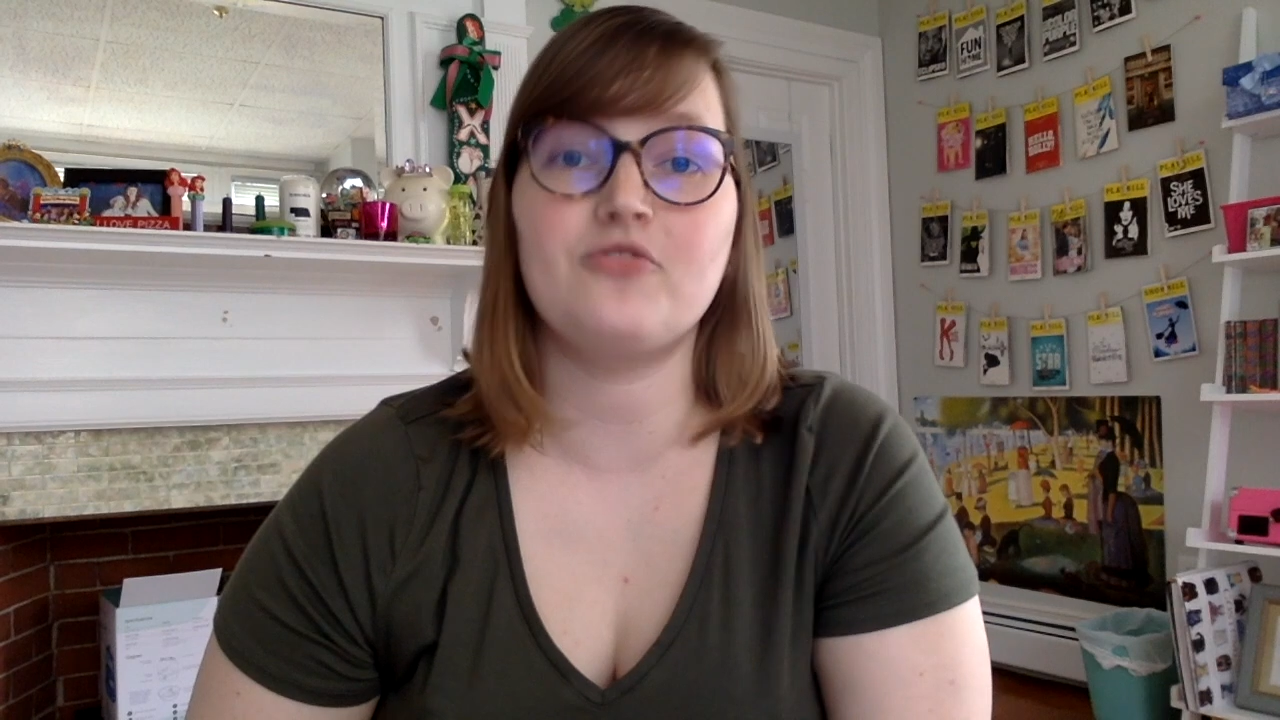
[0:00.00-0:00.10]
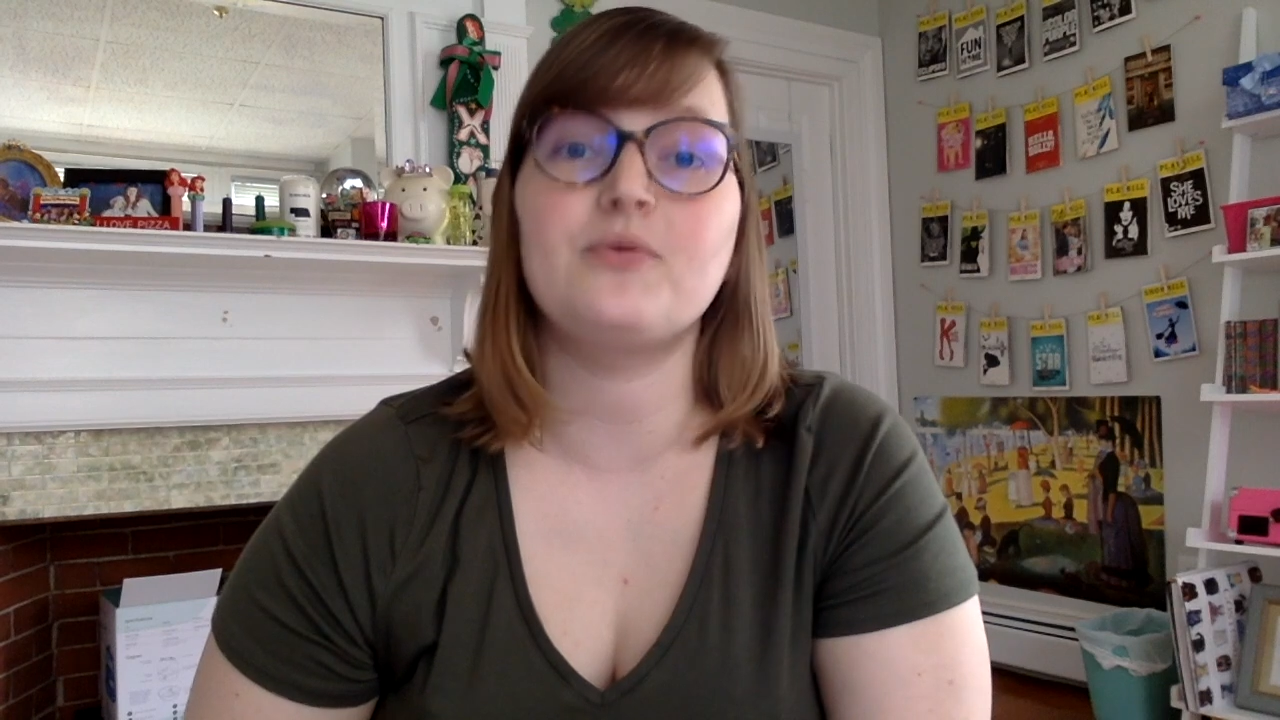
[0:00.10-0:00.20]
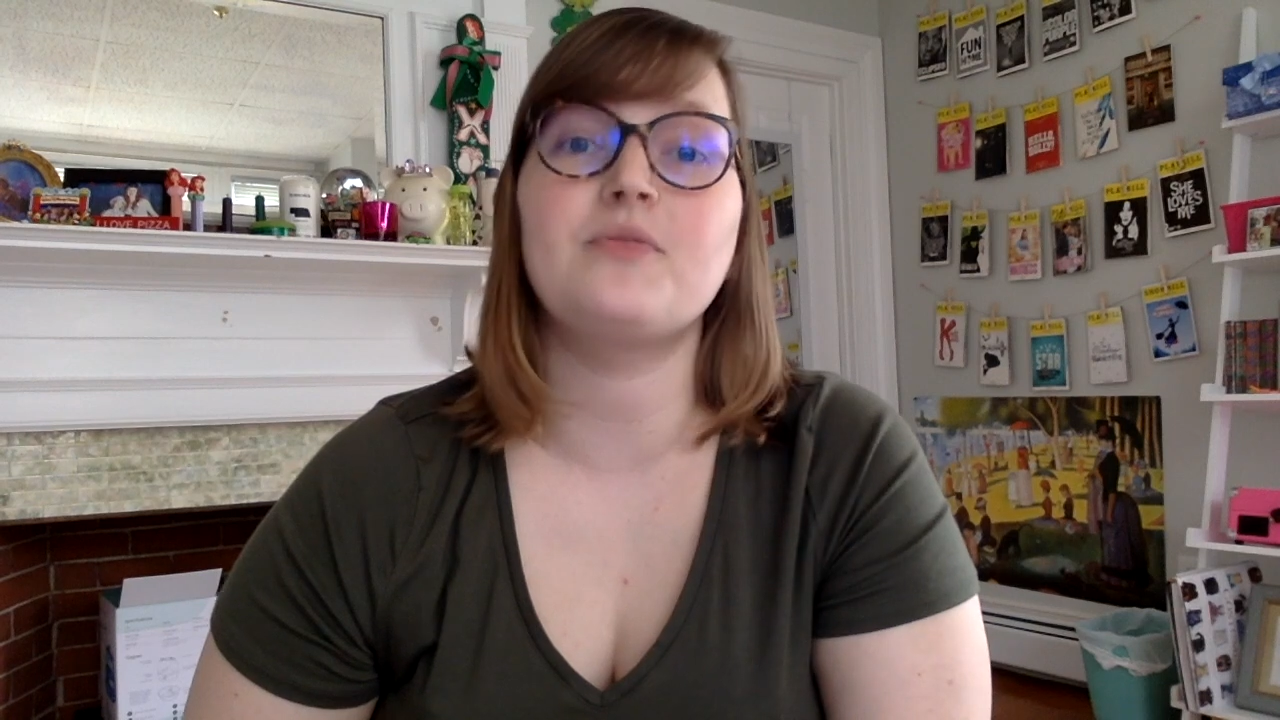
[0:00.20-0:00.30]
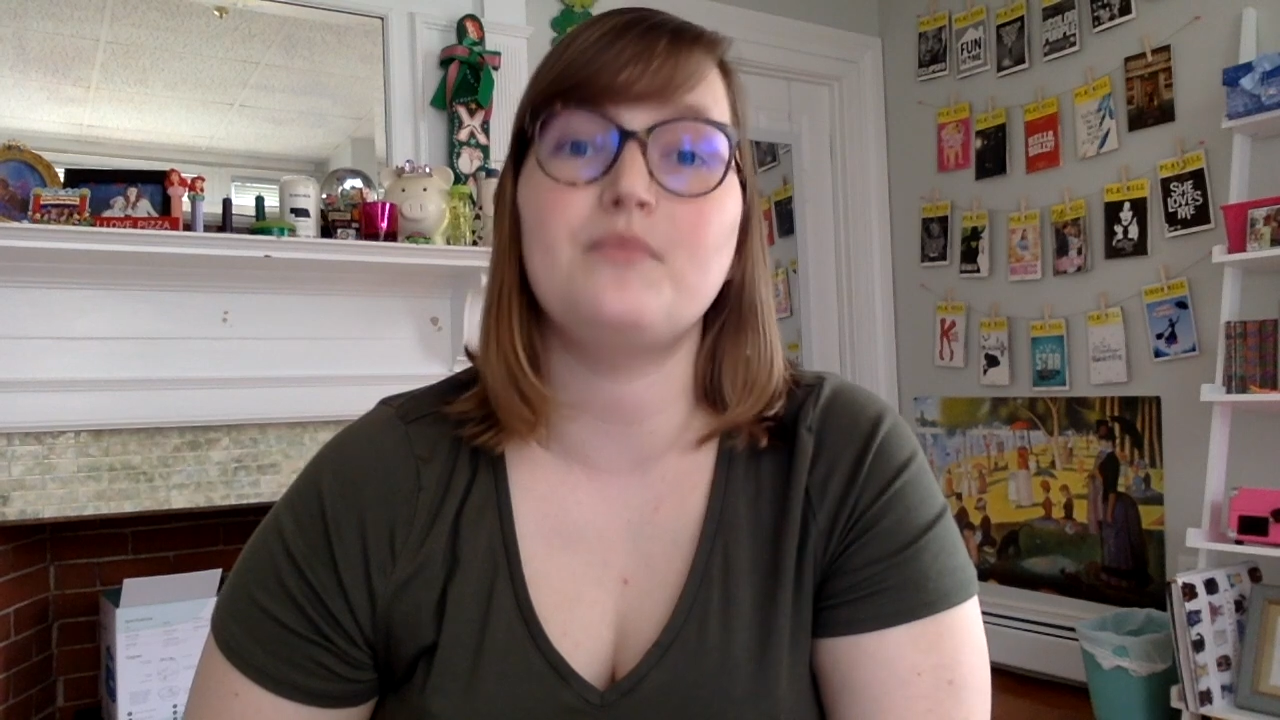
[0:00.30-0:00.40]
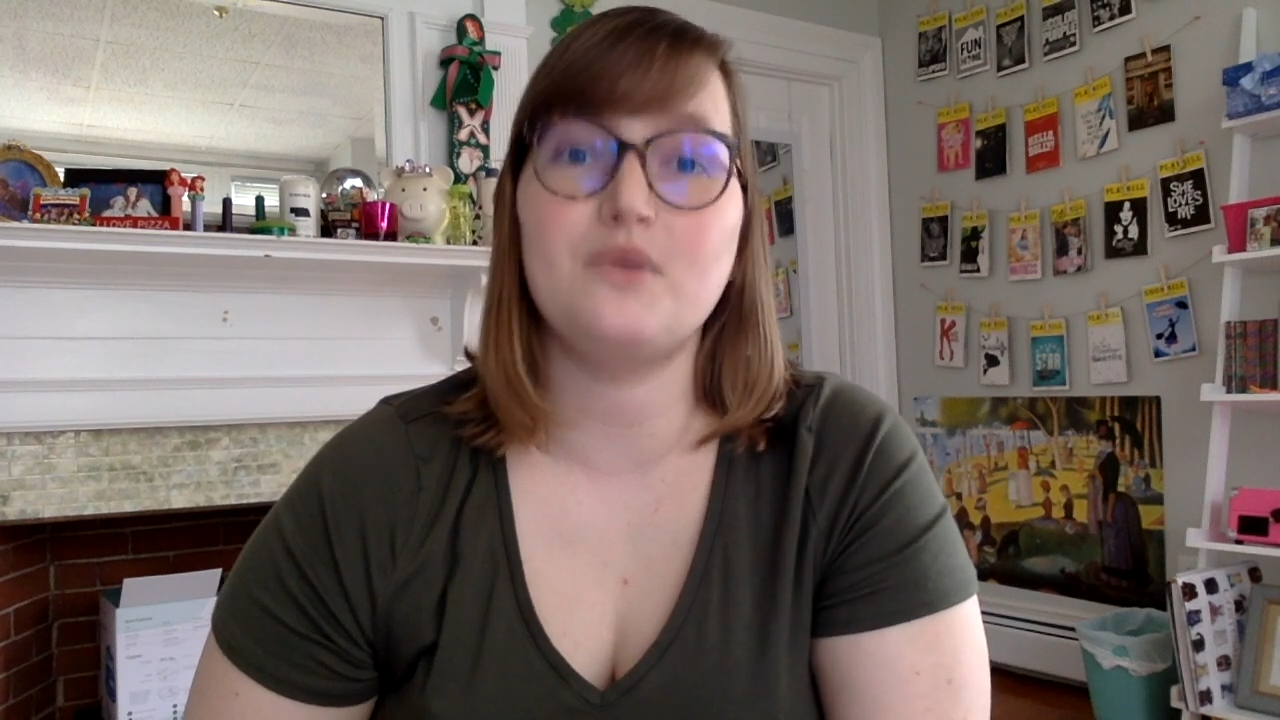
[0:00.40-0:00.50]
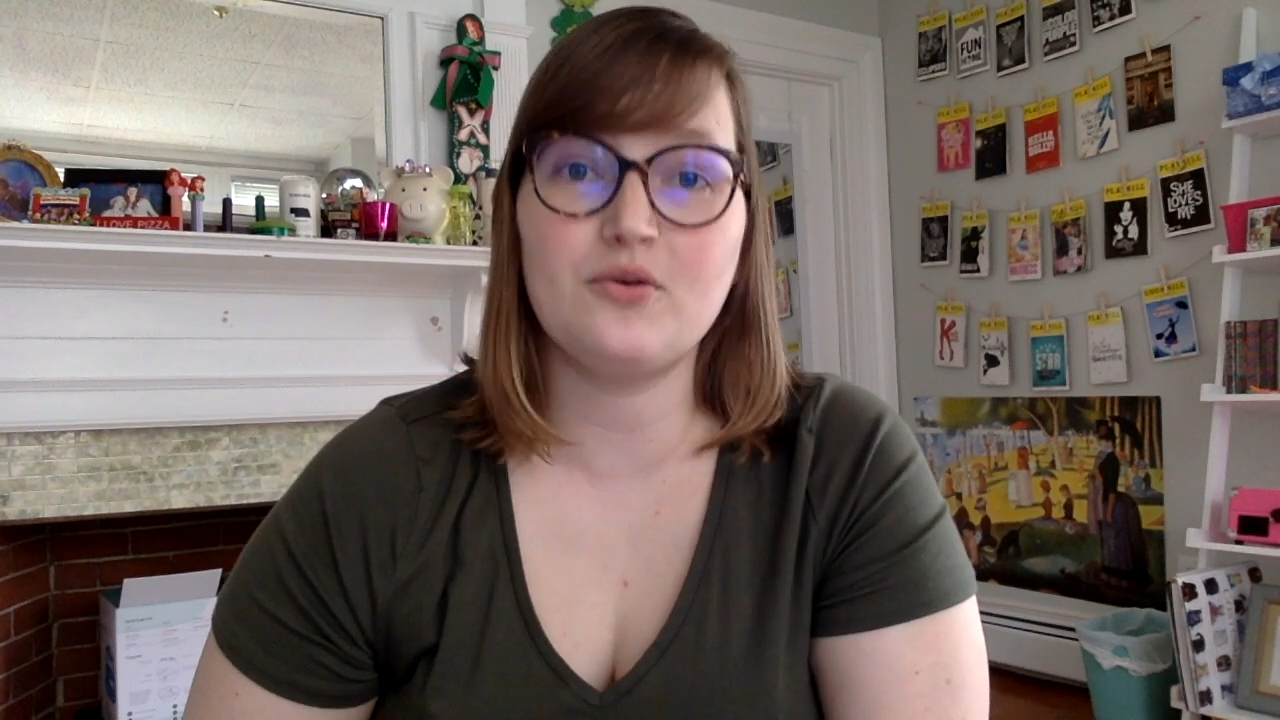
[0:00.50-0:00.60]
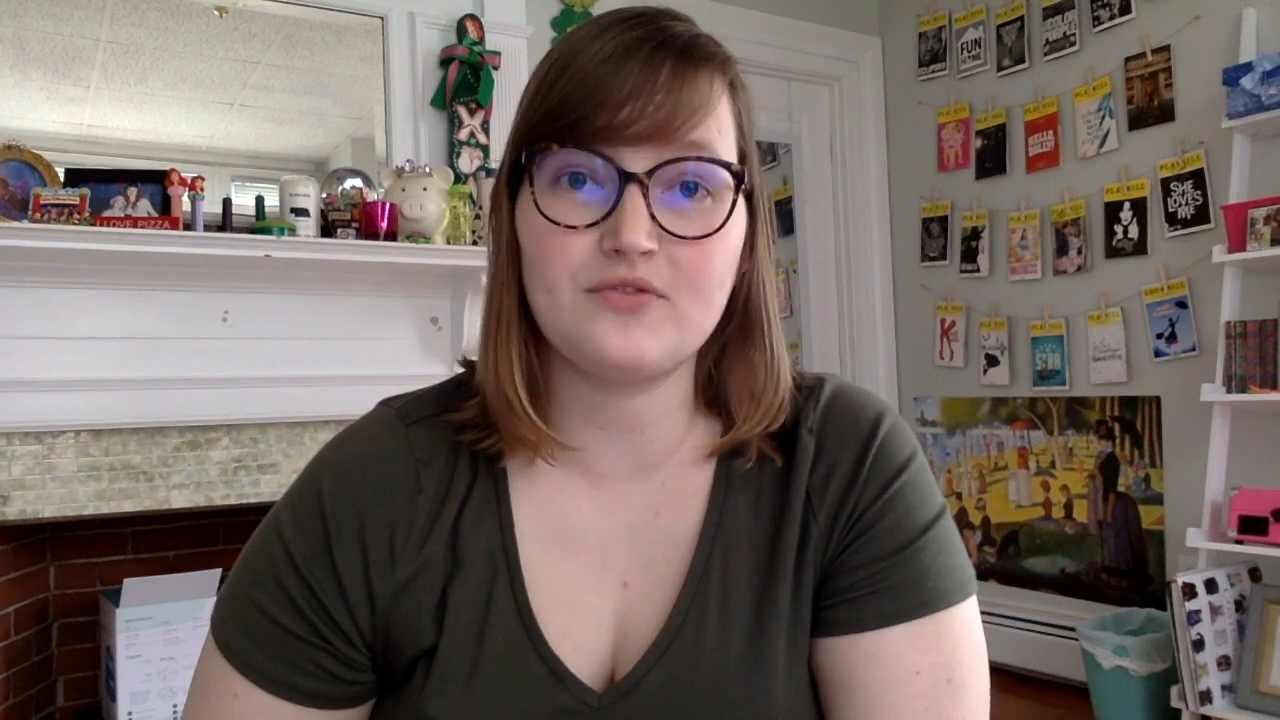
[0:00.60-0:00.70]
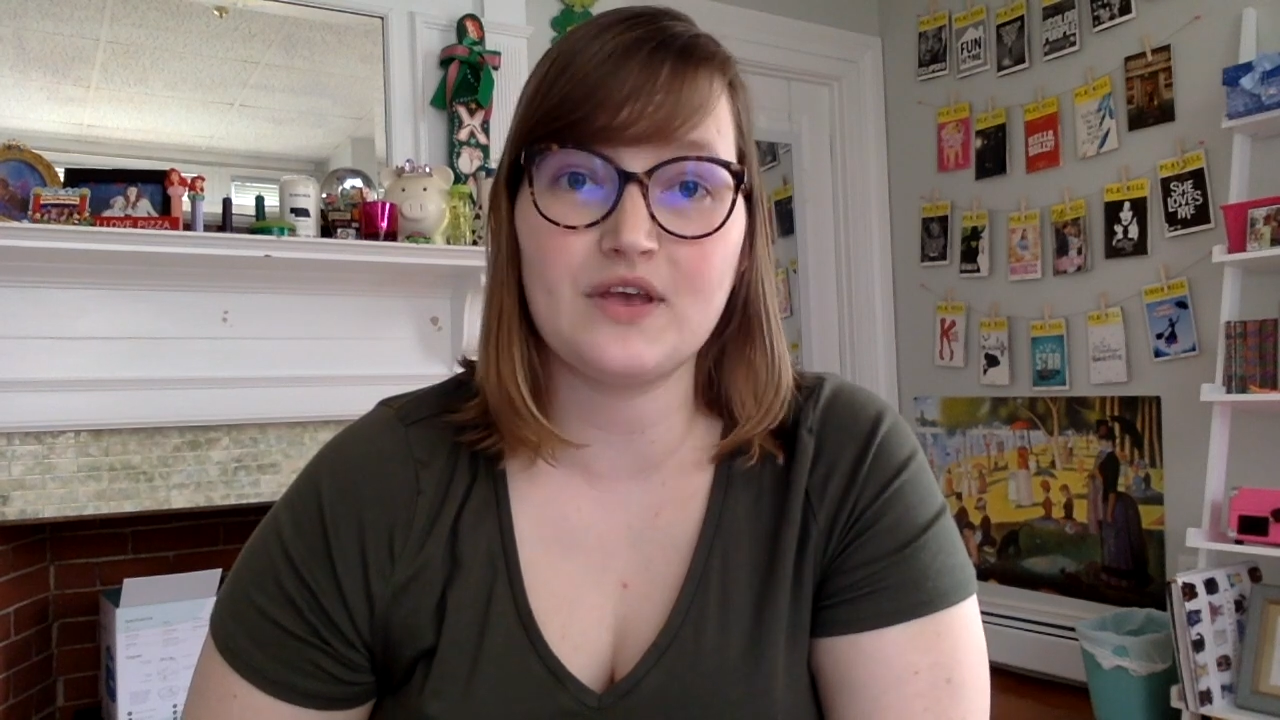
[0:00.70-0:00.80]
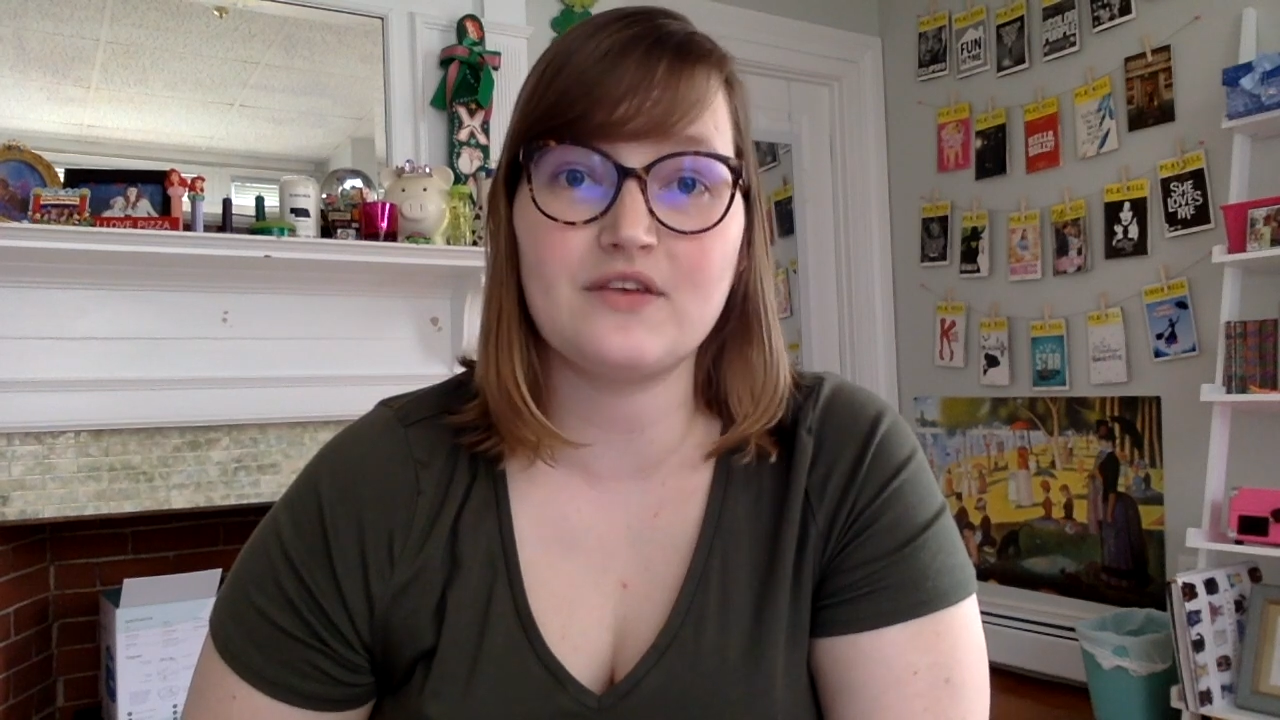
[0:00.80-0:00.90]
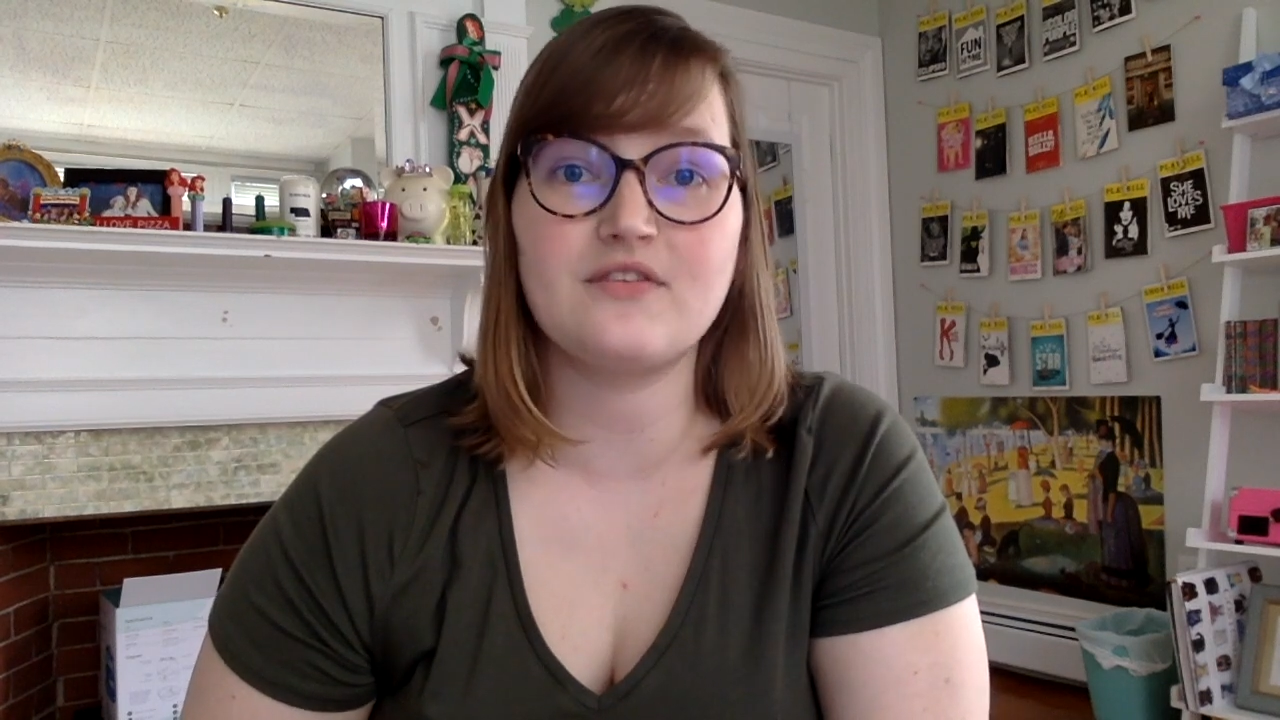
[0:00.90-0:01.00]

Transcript: with music,